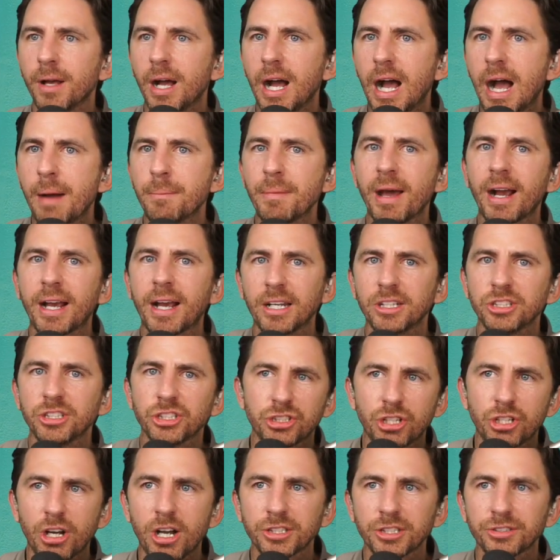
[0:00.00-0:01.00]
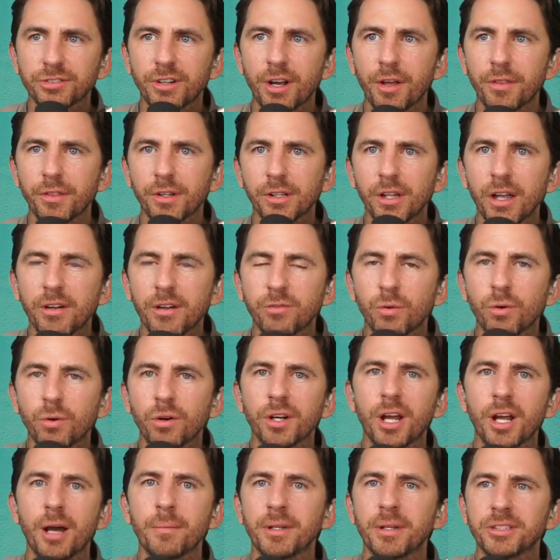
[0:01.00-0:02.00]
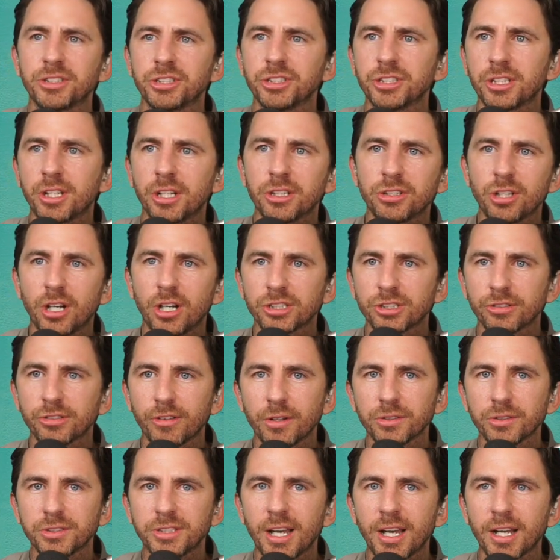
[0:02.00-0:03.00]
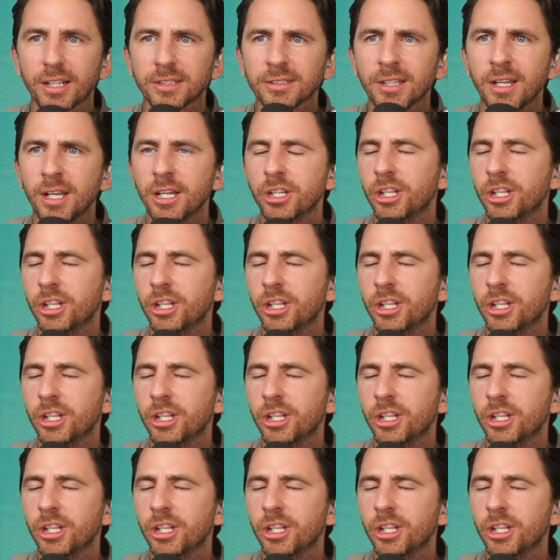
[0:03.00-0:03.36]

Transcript: I'm not going to just toss around the love word. I'm not just going to toss around sex.